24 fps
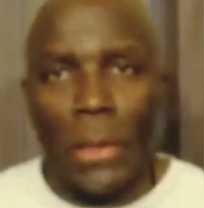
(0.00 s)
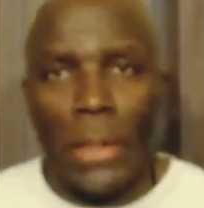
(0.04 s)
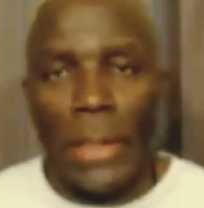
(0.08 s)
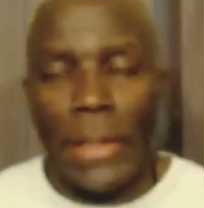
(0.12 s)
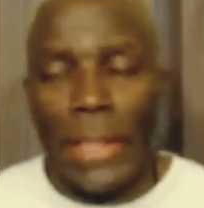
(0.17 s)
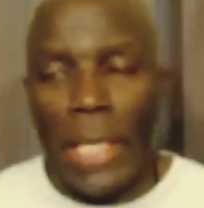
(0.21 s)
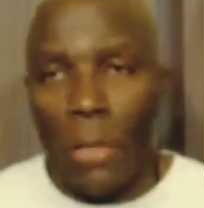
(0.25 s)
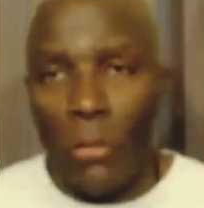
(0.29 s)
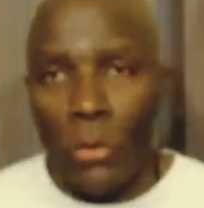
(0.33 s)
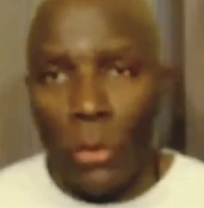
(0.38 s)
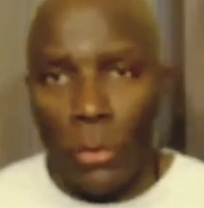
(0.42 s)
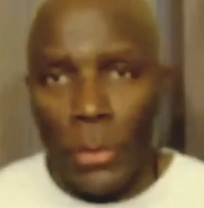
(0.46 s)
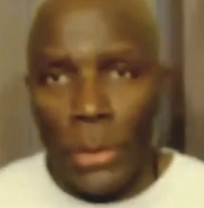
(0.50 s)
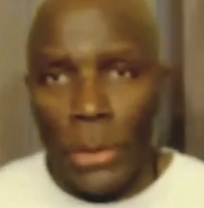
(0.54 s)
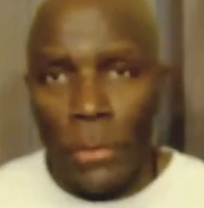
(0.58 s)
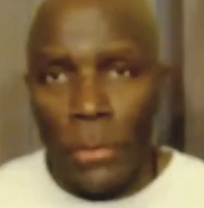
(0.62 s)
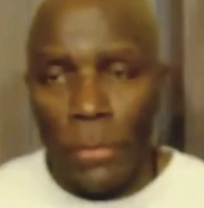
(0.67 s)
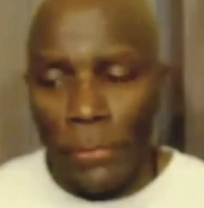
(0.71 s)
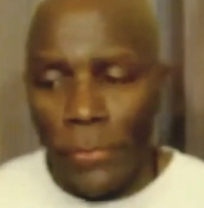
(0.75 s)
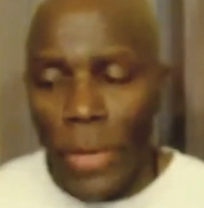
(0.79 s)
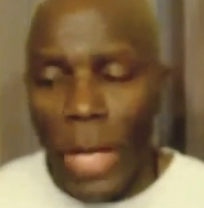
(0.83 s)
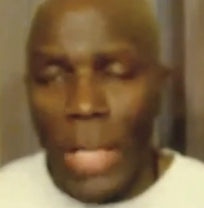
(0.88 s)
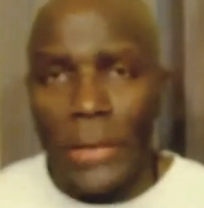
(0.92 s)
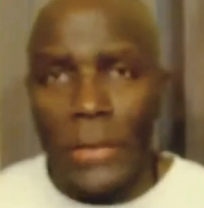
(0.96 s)
and I will
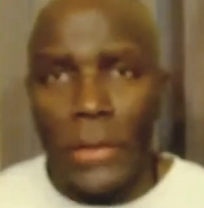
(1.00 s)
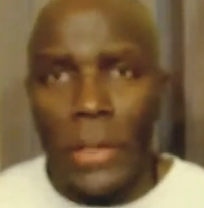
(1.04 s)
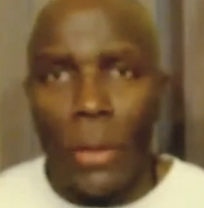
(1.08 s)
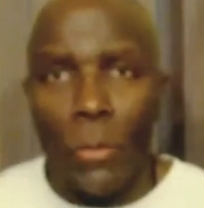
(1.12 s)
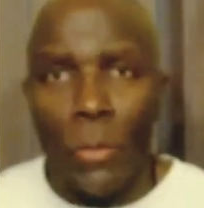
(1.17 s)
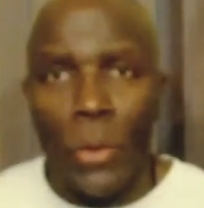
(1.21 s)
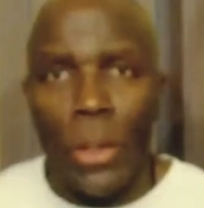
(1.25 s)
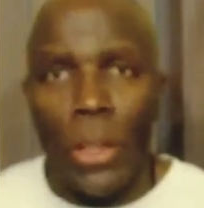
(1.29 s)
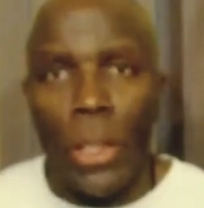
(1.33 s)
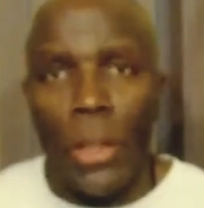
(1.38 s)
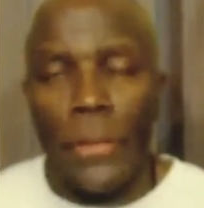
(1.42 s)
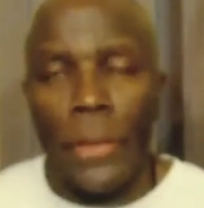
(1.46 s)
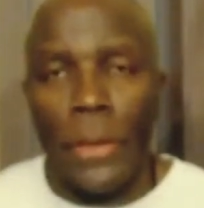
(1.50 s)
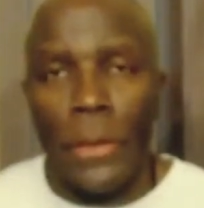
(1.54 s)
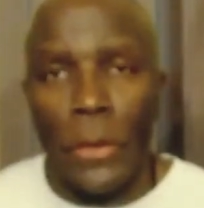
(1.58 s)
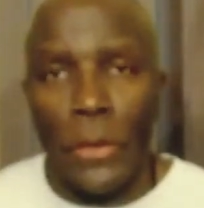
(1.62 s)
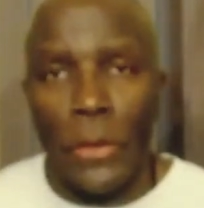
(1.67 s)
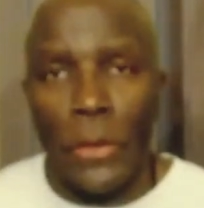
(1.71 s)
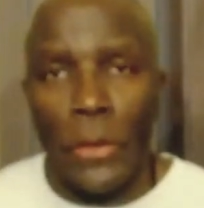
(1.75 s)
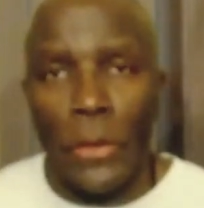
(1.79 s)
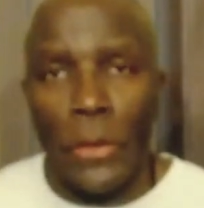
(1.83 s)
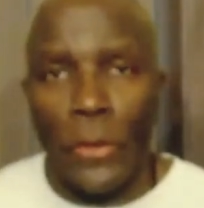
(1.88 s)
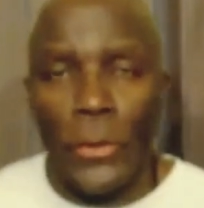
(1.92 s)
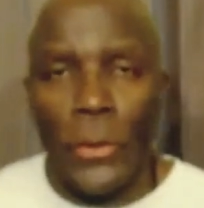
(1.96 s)
be following up with other
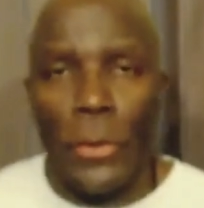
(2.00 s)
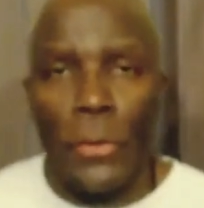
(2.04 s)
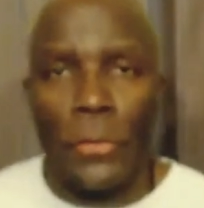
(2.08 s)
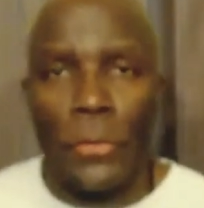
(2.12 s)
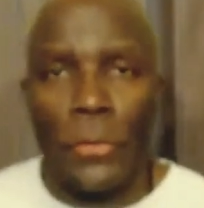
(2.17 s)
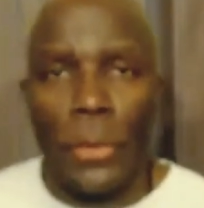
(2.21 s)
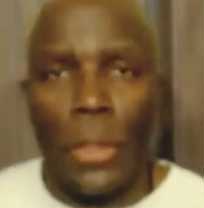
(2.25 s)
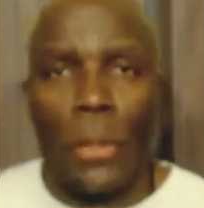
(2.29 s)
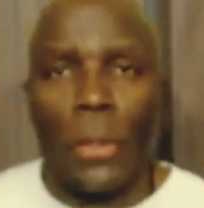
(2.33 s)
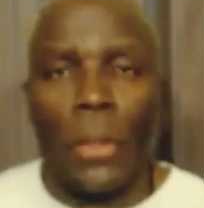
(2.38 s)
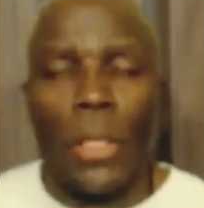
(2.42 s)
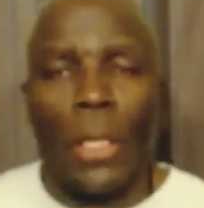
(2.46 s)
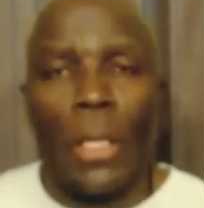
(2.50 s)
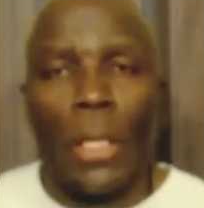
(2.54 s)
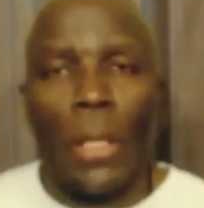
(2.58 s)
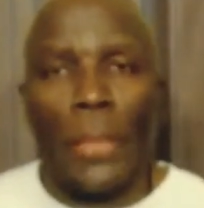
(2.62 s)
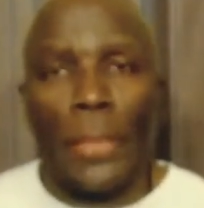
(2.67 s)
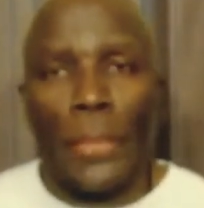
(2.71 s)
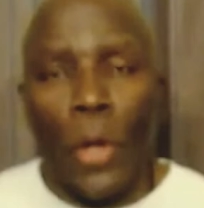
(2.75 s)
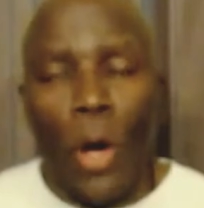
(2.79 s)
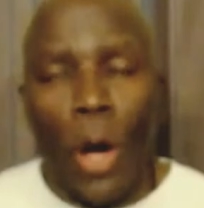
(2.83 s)
little series of